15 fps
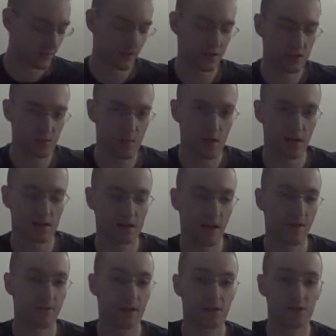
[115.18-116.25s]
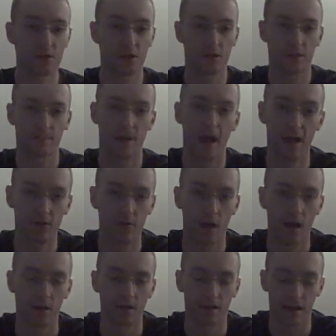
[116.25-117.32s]
thing is, because I have an engineering
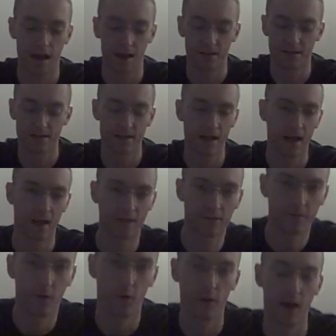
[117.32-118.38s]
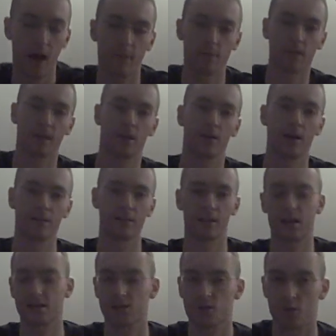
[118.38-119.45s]
background and I did not have a vocabulary, I
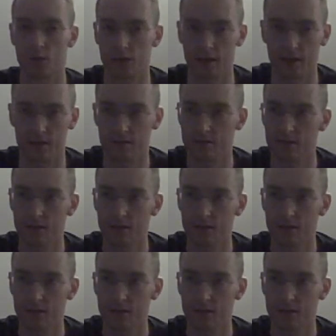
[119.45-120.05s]
think I scored like